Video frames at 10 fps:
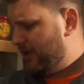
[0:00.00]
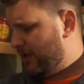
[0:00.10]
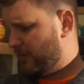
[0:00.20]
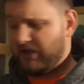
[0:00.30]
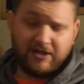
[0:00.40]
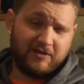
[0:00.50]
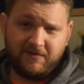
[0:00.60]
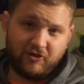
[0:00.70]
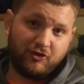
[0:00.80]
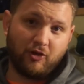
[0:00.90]
and we like to
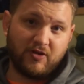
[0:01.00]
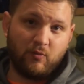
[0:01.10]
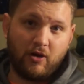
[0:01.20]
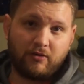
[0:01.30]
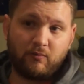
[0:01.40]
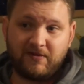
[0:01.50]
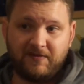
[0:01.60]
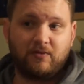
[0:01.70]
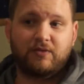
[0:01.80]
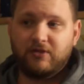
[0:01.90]
fish dirty water, we
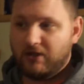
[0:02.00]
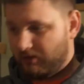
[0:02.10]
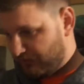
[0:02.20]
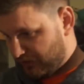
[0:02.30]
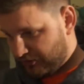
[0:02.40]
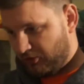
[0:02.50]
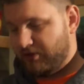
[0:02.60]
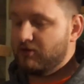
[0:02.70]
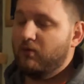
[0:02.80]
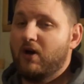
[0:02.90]
feel, the
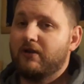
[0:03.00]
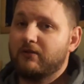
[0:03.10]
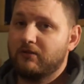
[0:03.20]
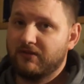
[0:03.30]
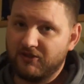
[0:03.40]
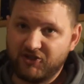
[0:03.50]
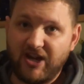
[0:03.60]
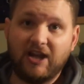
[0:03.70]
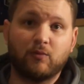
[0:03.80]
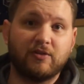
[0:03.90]
dirtier the water, the
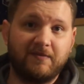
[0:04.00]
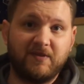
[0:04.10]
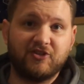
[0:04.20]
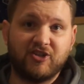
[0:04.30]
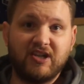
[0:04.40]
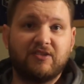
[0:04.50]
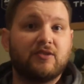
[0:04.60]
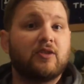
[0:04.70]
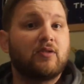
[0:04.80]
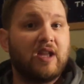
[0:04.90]
shallower the fish
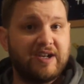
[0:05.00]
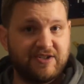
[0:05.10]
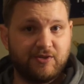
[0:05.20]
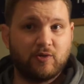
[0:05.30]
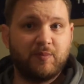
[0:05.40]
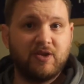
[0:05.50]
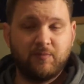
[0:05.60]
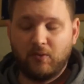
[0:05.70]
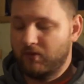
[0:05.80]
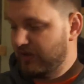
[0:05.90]
get, they're a lot easier to
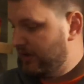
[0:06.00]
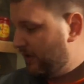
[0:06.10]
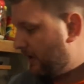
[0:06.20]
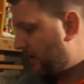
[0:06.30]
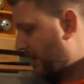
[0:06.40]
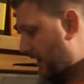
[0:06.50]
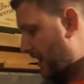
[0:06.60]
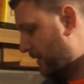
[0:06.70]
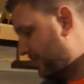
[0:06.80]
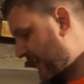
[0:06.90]
pinpoint.
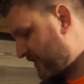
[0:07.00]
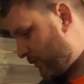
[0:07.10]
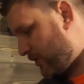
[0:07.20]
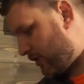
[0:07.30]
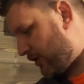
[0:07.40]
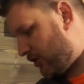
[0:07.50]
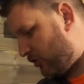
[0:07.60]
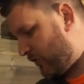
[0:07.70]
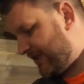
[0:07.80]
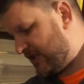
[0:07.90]
That's when you're going to go to
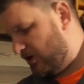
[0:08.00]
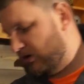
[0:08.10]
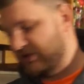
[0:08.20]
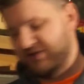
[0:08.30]
what they call a